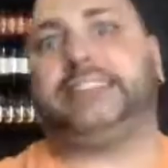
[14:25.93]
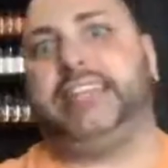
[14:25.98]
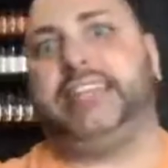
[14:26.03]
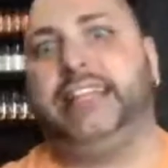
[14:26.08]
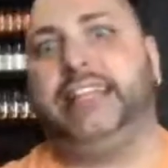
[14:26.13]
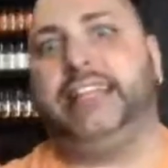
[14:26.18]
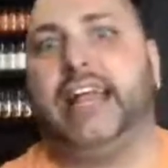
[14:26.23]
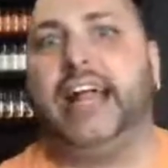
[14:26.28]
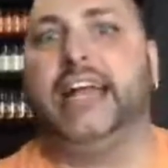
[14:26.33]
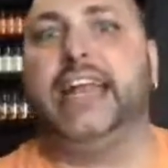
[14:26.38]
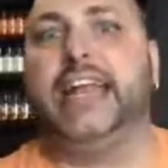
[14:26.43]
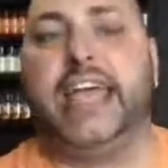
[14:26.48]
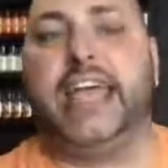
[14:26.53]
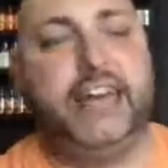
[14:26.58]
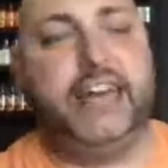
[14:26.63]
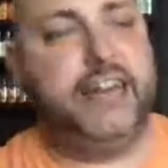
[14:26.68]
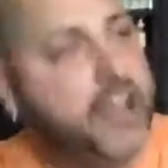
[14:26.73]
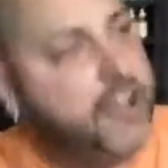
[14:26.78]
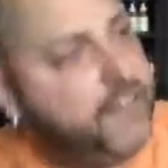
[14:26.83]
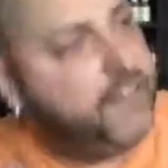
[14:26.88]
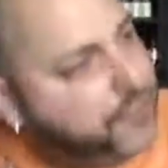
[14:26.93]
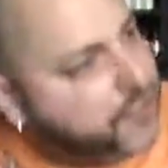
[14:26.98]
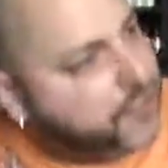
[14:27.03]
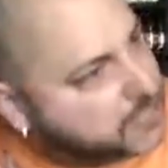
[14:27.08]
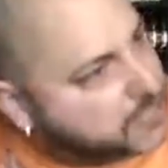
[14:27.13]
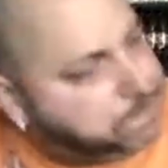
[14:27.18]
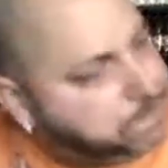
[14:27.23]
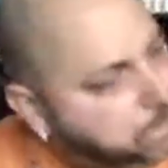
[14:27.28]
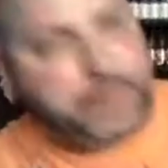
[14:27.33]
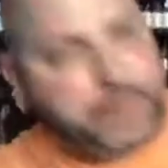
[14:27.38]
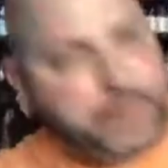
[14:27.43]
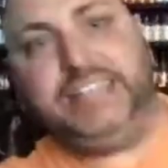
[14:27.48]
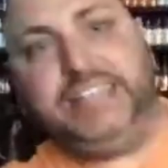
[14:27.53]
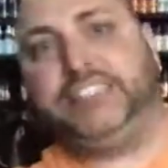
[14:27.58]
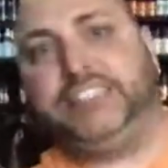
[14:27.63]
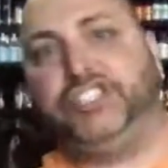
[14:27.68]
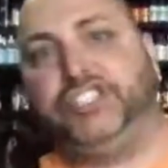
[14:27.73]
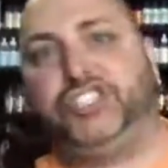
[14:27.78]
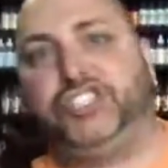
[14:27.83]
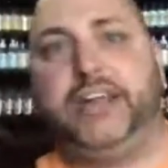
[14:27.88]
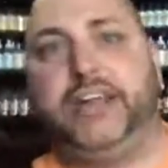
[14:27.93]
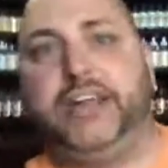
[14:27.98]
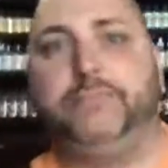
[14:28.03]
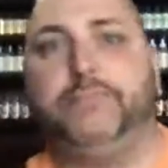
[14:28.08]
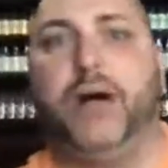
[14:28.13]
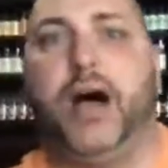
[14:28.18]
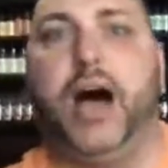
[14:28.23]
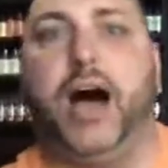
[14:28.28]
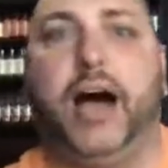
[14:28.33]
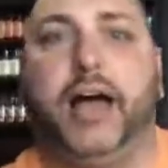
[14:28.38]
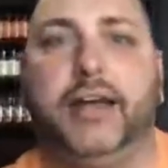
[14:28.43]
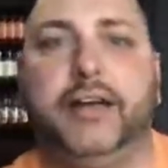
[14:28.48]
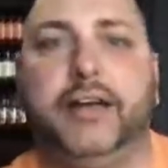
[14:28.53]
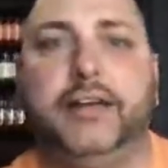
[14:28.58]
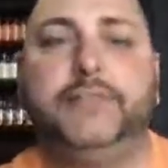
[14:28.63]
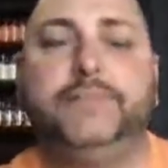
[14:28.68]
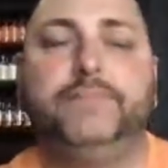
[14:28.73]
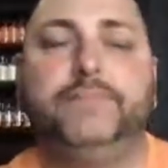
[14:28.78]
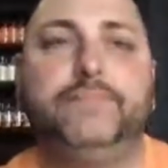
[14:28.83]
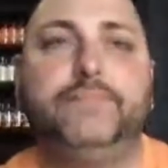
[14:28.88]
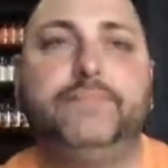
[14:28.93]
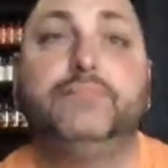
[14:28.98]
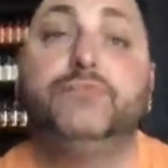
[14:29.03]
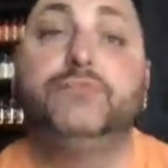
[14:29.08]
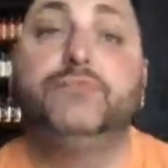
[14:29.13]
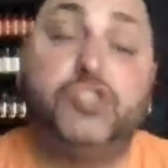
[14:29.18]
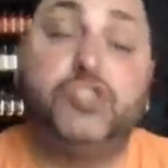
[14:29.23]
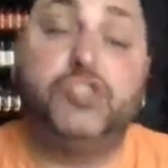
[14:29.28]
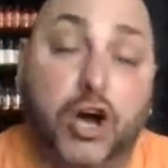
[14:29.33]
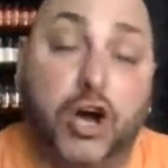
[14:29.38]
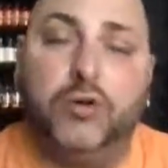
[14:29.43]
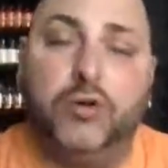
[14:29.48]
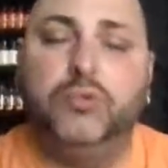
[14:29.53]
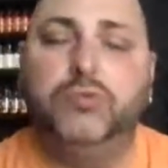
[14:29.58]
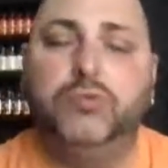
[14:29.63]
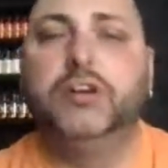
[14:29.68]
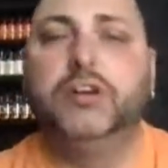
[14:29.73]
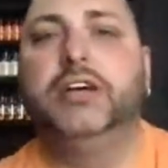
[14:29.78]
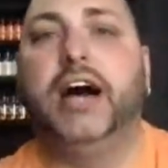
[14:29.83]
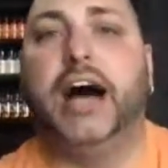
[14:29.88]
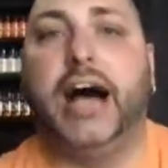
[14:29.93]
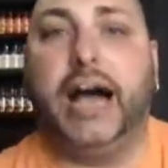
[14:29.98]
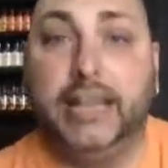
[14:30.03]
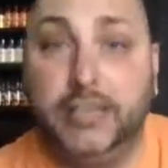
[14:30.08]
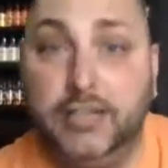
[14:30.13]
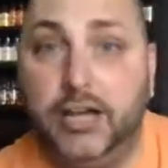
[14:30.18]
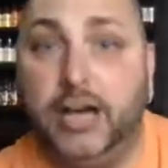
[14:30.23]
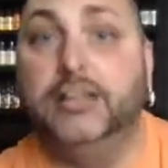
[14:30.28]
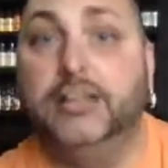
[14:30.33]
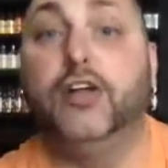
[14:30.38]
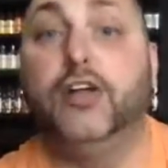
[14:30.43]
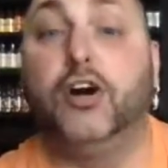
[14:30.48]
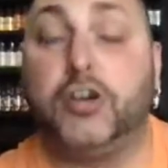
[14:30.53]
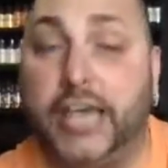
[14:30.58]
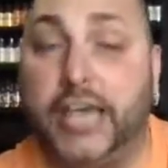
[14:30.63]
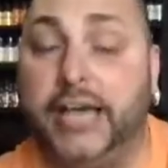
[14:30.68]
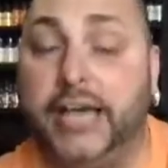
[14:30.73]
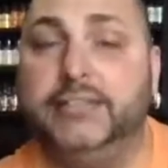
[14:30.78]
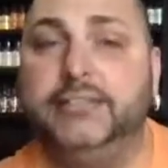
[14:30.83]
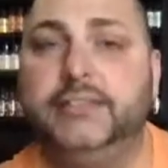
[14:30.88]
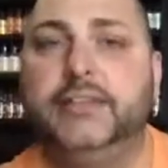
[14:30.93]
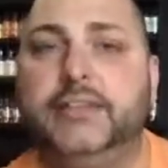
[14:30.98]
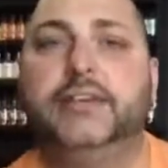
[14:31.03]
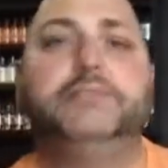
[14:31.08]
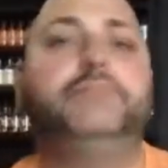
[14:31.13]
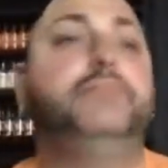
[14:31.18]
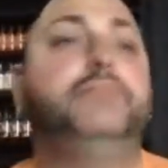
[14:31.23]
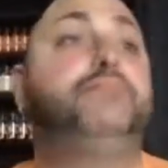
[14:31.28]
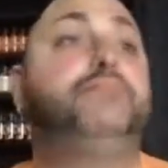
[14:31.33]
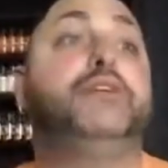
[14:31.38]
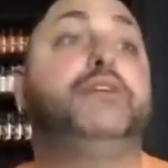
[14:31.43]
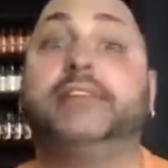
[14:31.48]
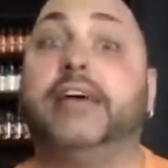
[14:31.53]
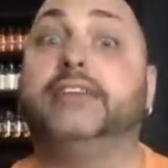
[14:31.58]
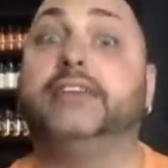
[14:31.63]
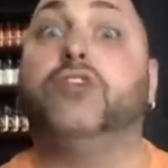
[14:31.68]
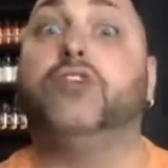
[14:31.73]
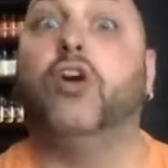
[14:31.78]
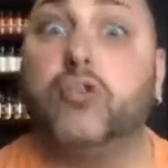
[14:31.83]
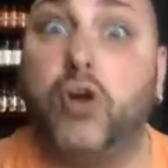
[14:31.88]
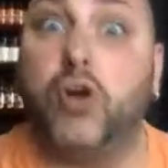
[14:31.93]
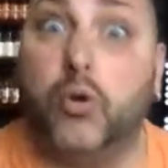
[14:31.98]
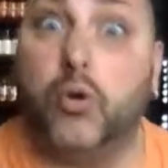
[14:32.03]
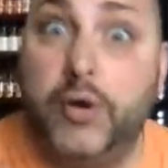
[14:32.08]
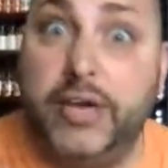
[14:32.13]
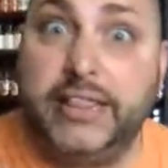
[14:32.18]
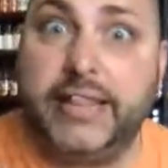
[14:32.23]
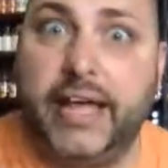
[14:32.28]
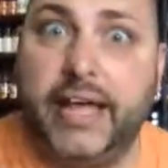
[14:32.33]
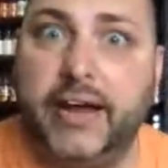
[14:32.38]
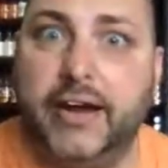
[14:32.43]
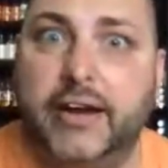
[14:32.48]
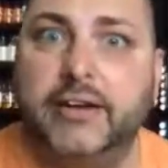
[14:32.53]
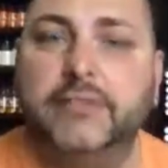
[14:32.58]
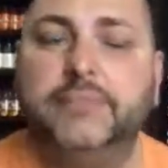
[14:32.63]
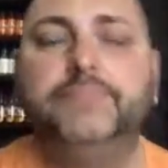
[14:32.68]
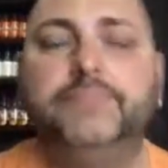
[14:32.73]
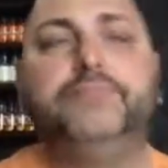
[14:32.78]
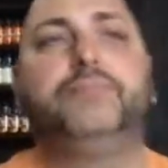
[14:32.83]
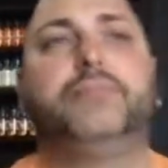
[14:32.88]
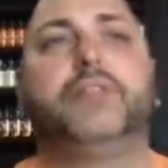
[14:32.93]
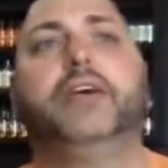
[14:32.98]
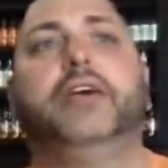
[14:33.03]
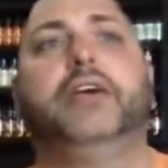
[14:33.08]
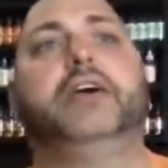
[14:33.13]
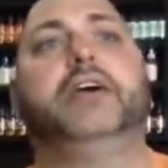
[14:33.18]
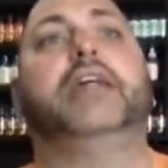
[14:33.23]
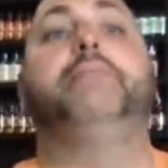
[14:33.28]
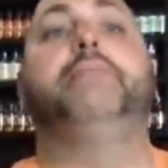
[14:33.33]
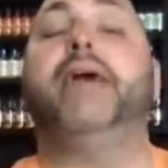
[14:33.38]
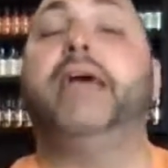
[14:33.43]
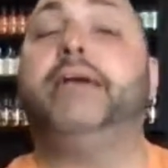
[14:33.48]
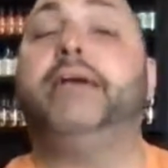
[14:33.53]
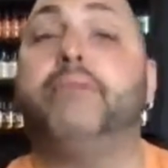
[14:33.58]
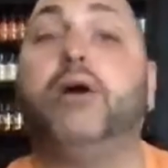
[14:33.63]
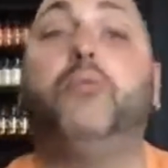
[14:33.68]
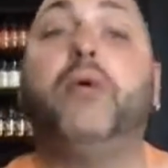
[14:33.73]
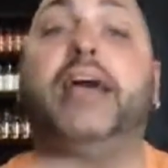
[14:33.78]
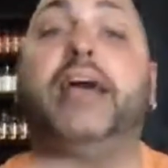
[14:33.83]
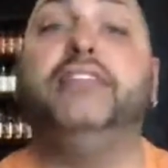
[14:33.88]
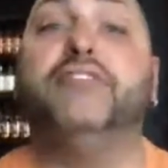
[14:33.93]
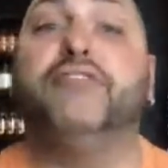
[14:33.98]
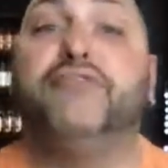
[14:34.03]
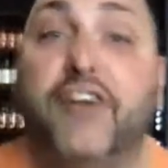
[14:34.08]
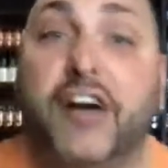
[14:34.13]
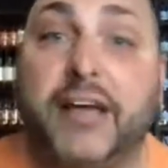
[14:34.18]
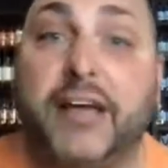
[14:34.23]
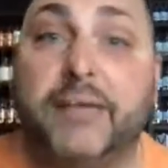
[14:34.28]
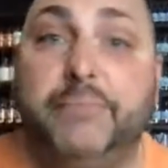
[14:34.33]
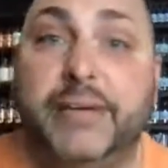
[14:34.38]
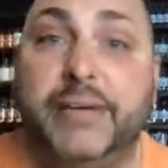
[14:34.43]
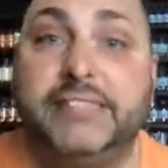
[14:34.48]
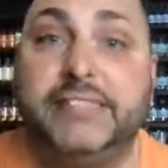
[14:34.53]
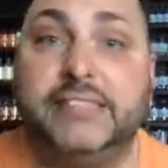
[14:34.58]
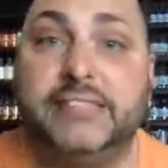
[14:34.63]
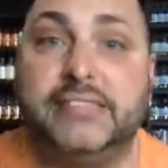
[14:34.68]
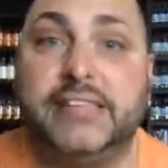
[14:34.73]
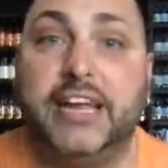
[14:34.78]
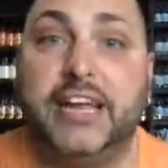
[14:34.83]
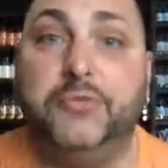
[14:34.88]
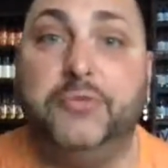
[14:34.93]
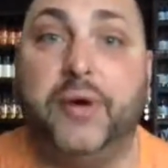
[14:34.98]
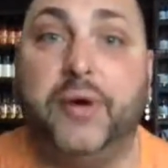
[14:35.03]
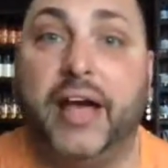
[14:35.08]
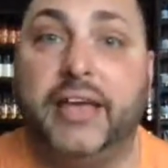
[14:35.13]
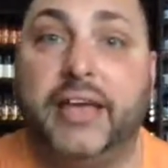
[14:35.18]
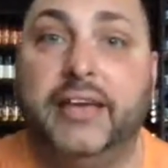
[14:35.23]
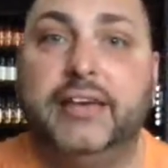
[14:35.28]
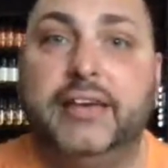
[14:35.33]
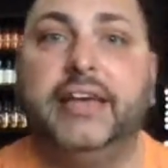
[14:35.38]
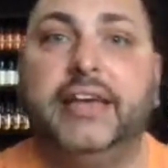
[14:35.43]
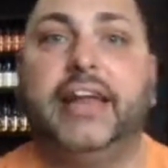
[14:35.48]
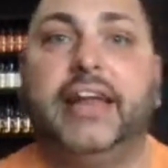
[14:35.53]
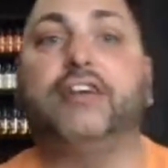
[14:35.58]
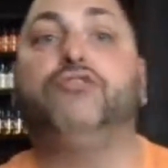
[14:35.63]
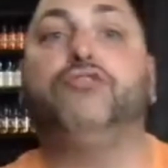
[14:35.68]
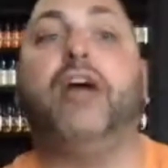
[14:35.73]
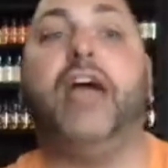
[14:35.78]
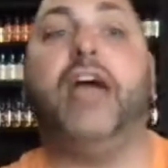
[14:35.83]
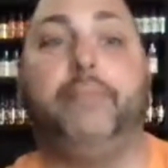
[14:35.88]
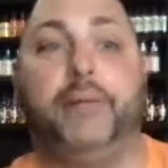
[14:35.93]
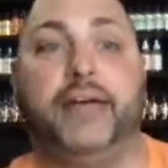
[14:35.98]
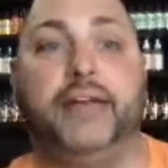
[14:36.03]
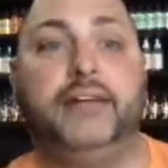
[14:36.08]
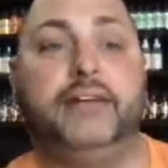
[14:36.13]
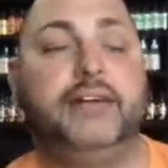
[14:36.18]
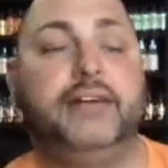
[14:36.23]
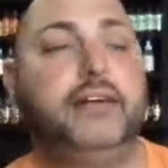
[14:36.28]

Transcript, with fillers: thing that I need for this piece of shit mob. So I, I look in, but he's like, don't go in there. I make my way in the fucking business anyway. I grab it.